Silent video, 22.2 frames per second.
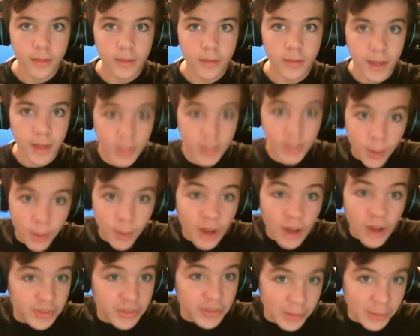It's
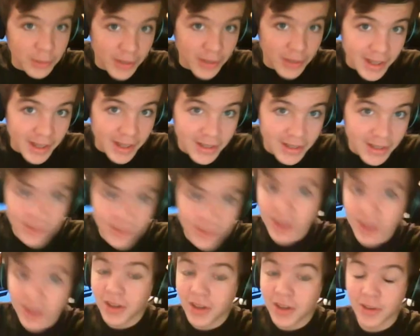possible, guys.
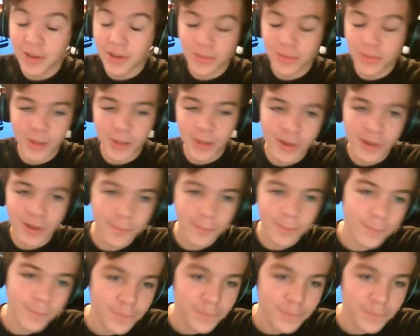I know, it's weird.